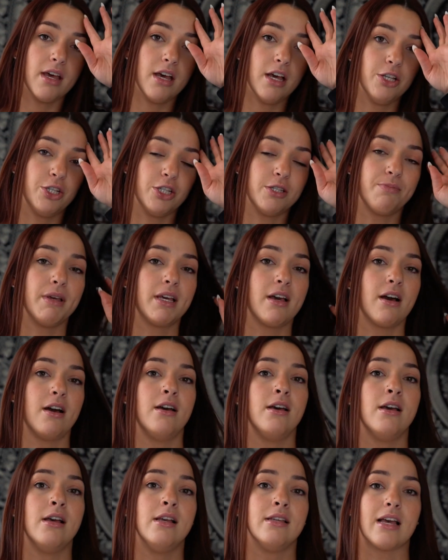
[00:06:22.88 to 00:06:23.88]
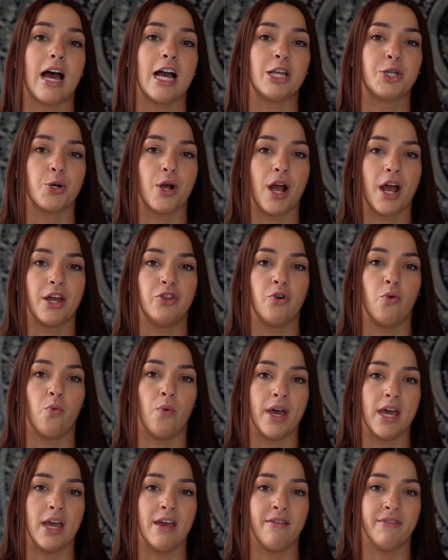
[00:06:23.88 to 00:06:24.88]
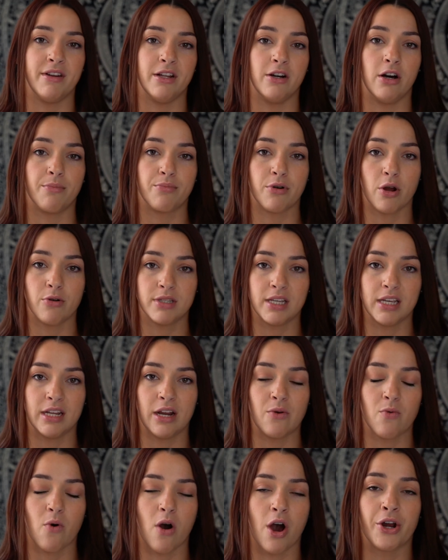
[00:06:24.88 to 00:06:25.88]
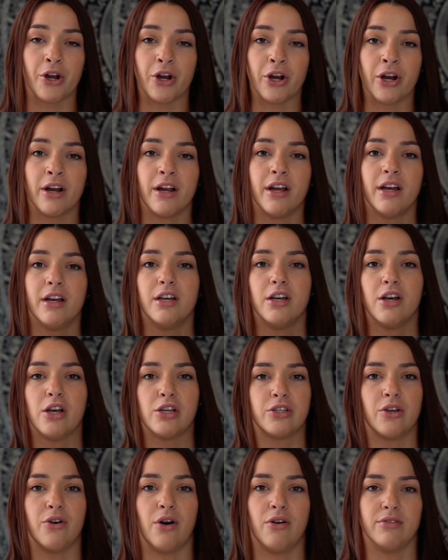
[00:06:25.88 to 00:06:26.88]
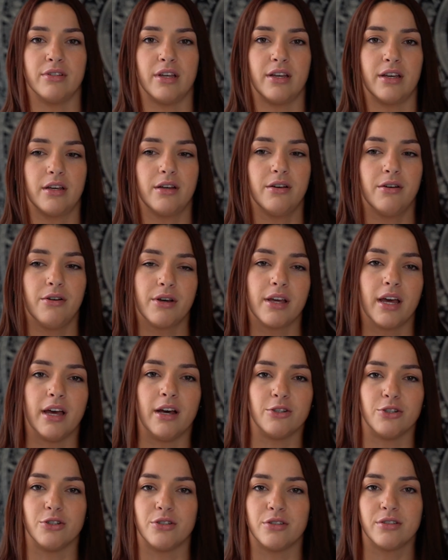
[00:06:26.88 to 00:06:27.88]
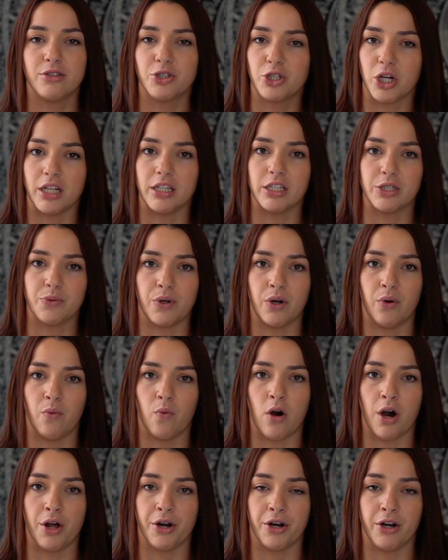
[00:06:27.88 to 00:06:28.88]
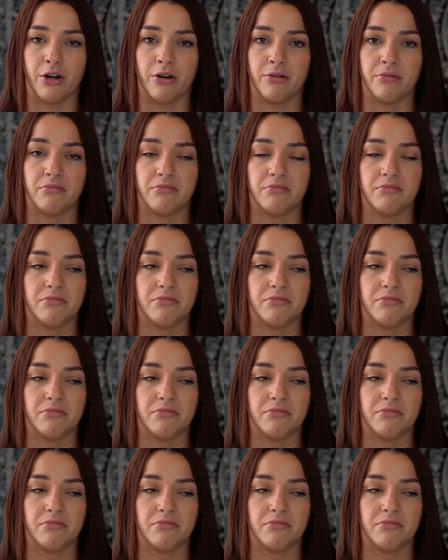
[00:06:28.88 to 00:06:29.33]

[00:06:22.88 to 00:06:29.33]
just because I tried the whey vanilla protein in water. So I was like, oh, okay, I'll just try this one in water.